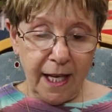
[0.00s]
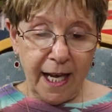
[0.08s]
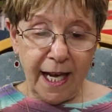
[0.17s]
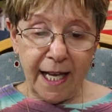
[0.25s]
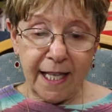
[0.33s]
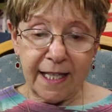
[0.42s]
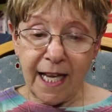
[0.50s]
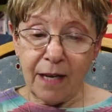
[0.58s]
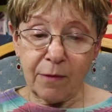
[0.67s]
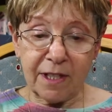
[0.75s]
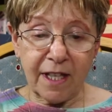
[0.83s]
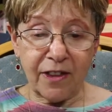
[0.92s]
And
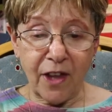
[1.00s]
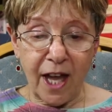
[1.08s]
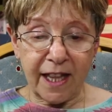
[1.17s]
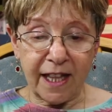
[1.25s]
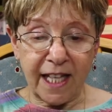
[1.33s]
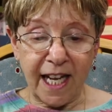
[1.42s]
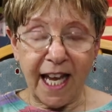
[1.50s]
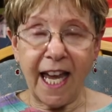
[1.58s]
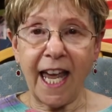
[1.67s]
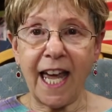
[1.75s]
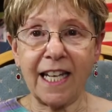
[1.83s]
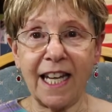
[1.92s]
that was a thought that I
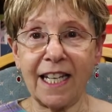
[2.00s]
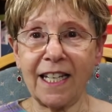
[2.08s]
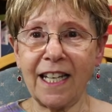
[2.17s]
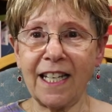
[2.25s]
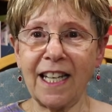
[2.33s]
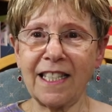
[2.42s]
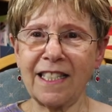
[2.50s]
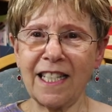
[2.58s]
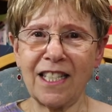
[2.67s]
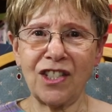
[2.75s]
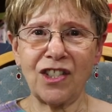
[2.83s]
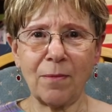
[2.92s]
had. Like, and I
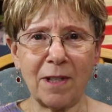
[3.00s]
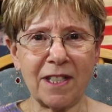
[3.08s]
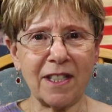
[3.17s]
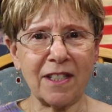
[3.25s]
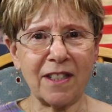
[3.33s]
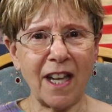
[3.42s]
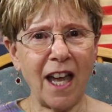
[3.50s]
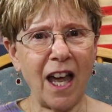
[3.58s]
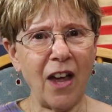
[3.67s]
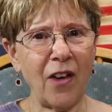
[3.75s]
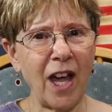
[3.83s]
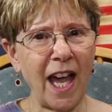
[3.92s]
said to Jim, I says,
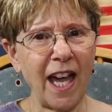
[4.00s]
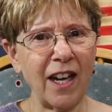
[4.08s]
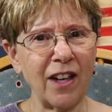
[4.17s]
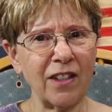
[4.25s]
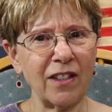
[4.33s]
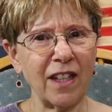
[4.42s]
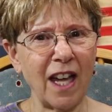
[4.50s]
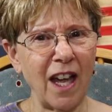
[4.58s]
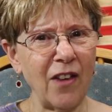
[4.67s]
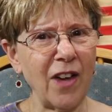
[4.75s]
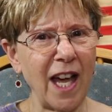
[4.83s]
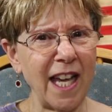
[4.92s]
"How high are
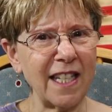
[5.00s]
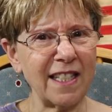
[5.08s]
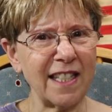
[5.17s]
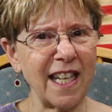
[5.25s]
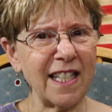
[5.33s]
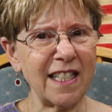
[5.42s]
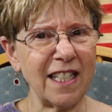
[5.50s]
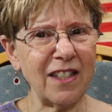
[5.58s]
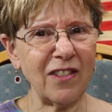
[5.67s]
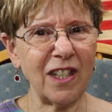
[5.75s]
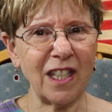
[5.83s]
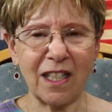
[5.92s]
how high is that
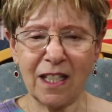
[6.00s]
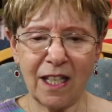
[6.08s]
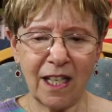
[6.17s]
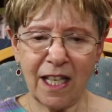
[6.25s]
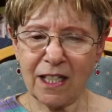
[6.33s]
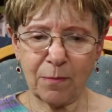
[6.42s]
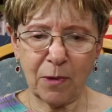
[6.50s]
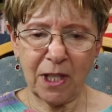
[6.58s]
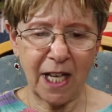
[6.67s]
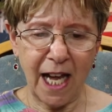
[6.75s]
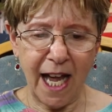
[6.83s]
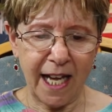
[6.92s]
TV? It's
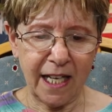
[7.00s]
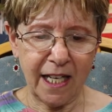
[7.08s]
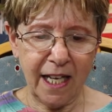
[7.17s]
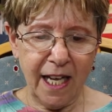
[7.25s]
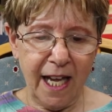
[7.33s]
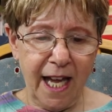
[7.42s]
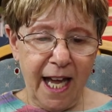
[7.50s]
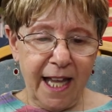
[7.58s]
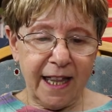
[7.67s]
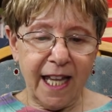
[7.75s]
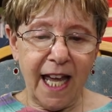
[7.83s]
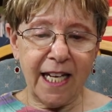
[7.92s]
pretty high."
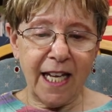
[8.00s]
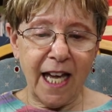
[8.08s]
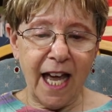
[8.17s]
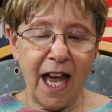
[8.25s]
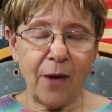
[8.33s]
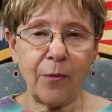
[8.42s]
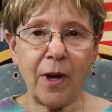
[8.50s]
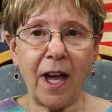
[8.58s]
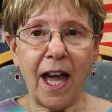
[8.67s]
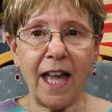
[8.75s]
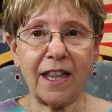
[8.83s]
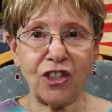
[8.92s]
Then well,
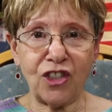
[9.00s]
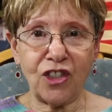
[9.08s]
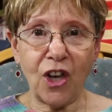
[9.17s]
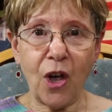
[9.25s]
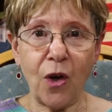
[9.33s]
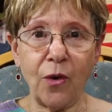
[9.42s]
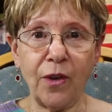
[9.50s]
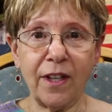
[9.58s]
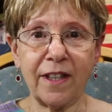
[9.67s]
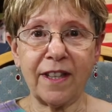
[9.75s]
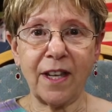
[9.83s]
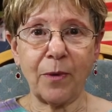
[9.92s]
on the show
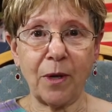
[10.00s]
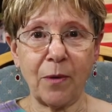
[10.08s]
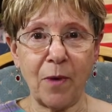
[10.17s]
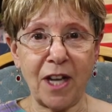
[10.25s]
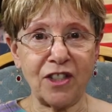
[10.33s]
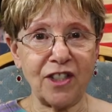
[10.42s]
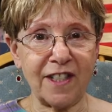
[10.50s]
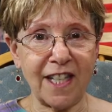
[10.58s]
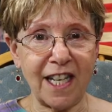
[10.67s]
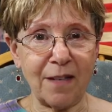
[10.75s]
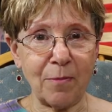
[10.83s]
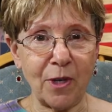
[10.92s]
that we were watching
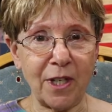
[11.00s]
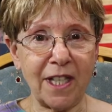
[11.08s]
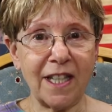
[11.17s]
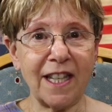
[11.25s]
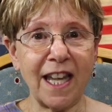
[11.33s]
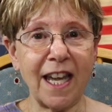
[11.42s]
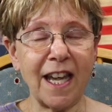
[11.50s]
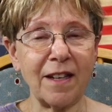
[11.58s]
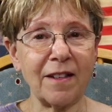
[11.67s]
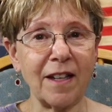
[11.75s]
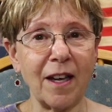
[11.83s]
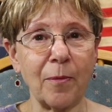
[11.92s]
Sunday morning, they
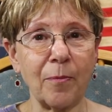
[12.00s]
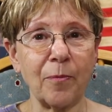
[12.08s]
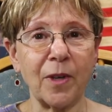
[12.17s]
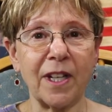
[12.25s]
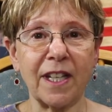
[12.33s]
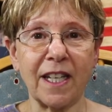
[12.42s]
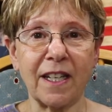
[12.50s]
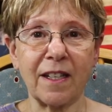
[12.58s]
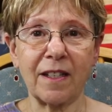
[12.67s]
had the one of the